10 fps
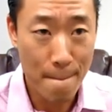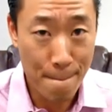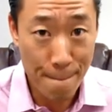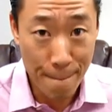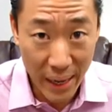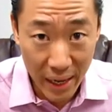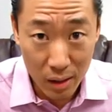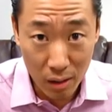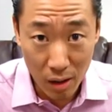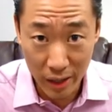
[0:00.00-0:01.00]

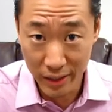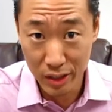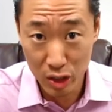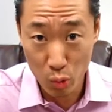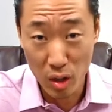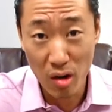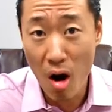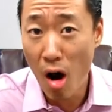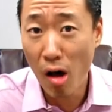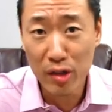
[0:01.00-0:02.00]
mail audits where
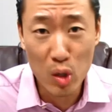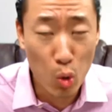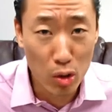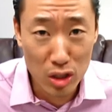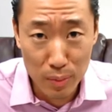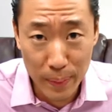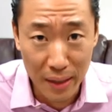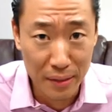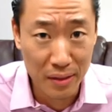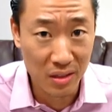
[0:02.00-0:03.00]
all the
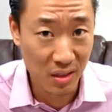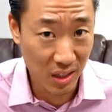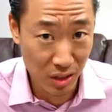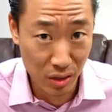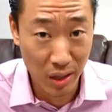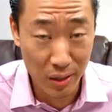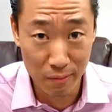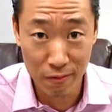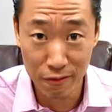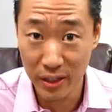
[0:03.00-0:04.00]
correspondence is
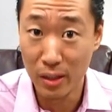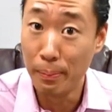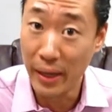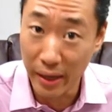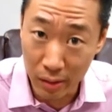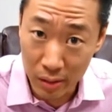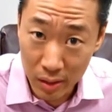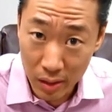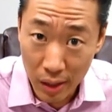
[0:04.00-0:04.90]
done via mail.